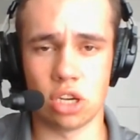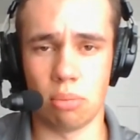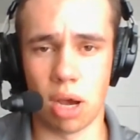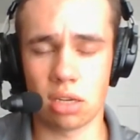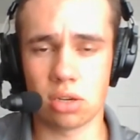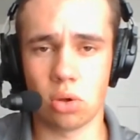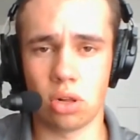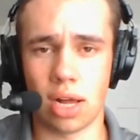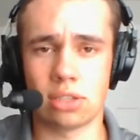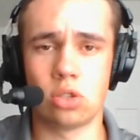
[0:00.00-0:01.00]
John Bosco,
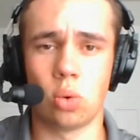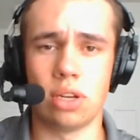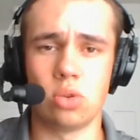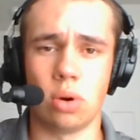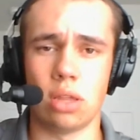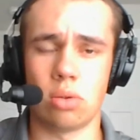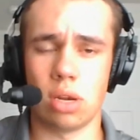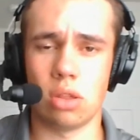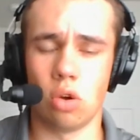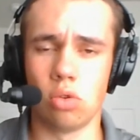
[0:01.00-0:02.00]
the class of
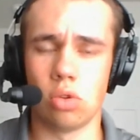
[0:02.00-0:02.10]
2023.